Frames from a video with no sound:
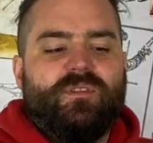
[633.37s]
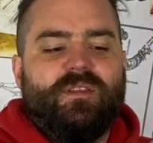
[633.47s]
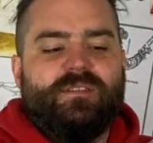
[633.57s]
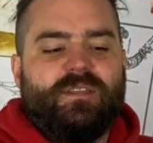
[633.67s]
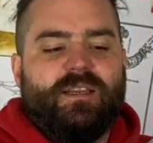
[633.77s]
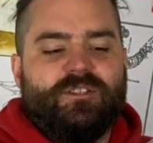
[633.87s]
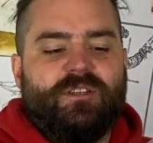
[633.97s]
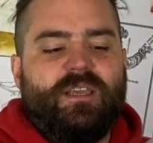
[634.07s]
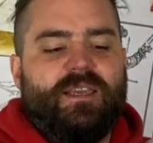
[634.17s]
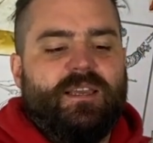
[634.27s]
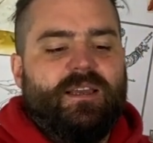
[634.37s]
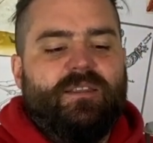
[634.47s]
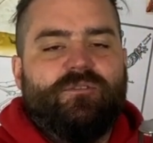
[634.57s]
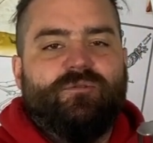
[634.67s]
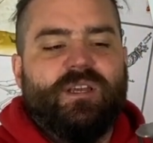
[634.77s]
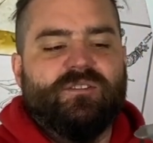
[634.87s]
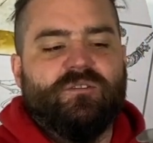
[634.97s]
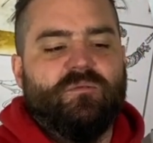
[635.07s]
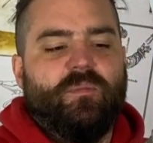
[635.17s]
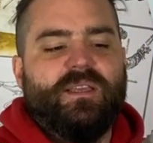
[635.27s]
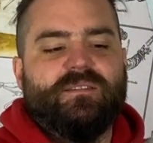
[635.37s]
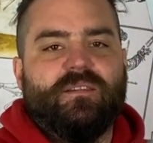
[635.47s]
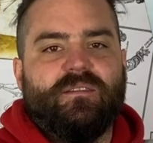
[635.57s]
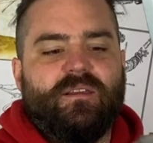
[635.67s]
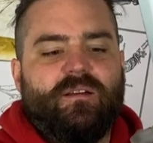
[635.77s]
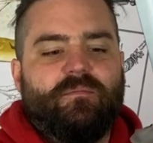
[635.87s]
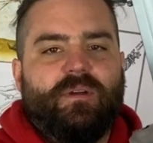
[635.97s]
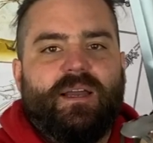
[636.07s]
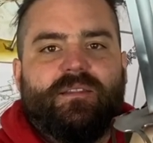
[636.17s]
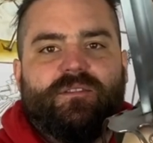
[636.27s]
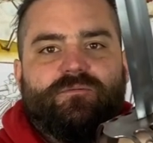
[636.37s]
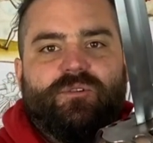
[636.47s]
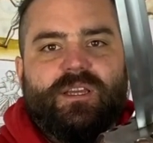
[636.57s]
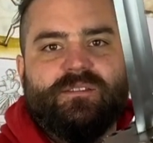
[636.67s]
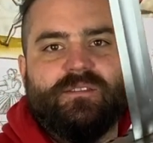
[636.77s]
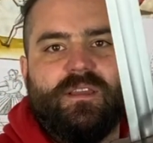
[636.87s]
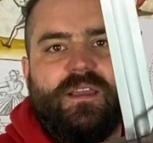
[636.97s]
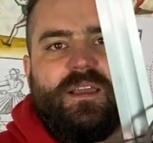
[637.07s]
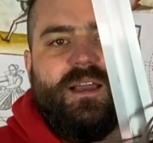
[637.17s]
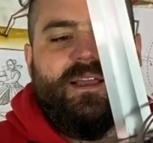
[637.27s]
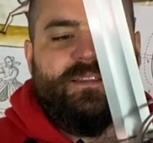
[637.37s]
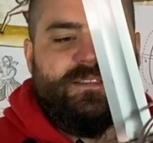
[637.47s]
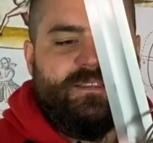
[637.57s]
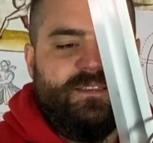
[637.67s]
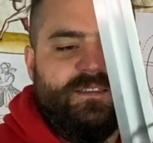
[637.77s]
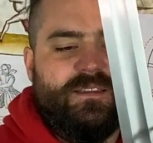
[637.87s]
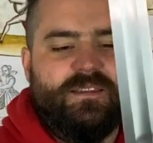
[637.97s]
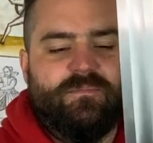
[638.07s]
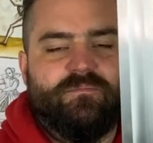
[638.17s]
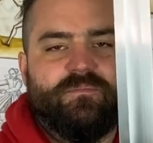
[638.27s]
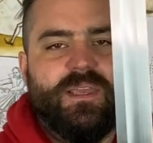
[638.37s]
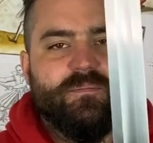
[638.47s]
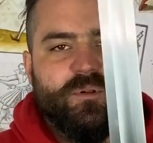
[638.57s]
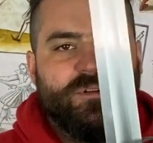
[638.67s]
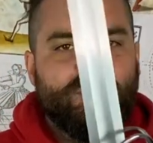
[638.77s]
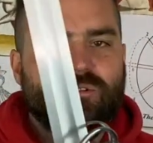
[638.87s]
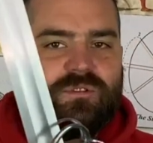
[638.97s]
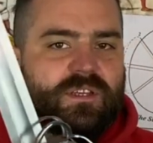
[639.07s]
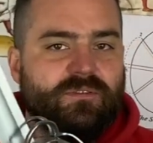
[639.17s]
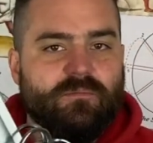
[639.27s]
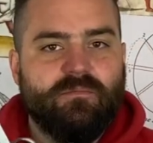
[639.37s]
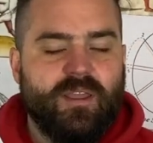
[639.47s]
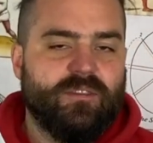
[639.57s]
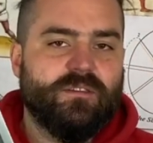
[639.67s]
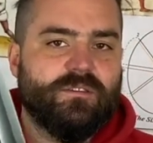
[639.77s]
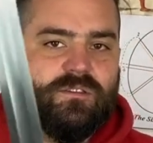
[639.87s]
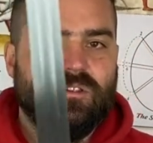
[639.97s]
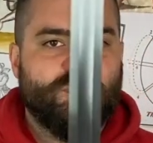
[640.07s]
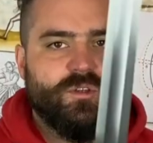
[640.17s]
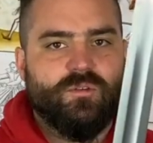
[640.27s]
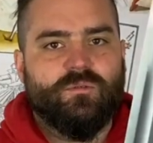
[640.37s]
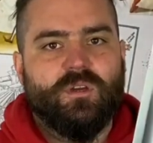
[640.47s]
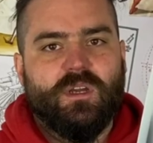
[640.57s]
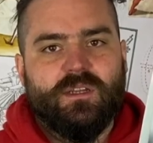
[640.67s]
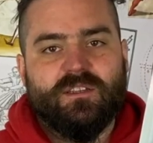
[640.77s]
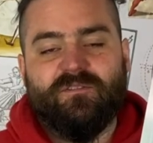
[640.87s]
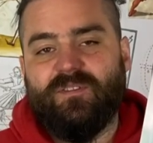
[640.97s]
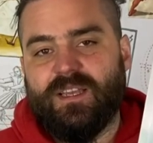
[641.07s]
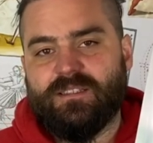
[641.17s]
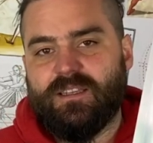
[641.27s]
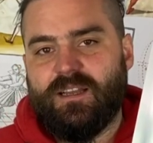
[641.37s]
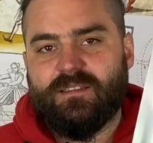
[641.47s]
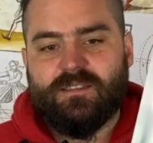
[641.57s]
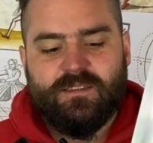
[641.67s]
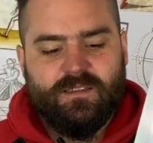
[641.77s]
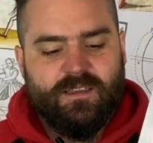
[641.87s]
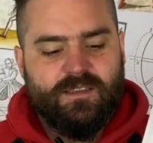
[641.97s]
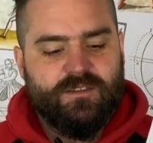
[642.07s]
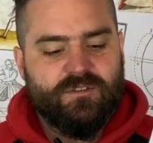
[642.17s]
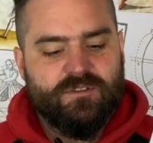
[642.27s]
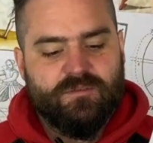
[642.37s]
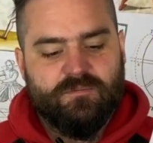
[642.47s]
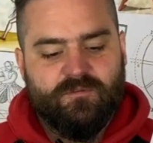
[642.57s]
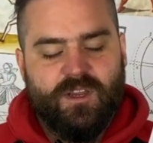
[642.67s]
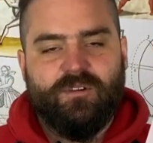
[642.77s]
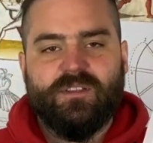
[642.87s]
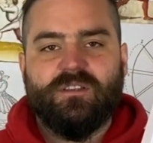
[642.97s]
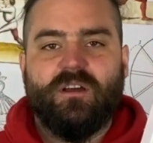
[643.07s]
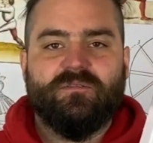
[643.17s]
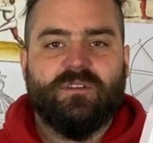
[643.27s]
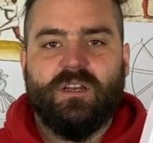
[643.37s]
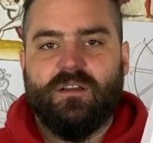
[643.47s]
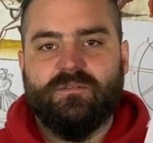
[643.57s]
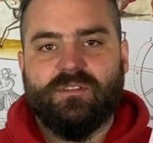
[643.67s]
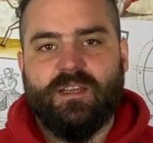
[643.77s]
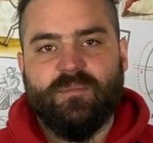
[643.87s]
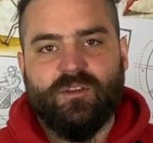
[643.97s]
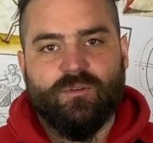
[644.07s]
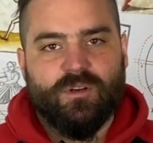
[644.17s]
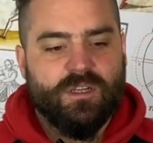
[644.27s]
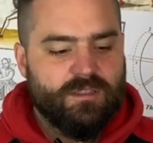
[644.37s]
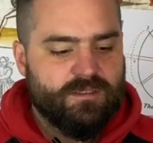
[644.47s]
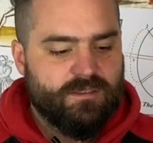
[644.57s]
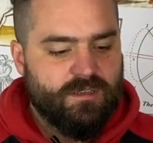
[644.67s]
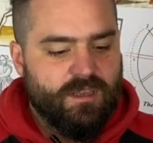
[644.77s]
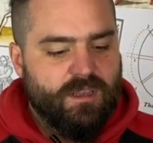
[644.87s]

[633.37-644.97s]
this section here and the wrist, so the base of the thumb and the wrist. And people use different methods to fix that. They use various cuffed gloves, demi-gauntlets,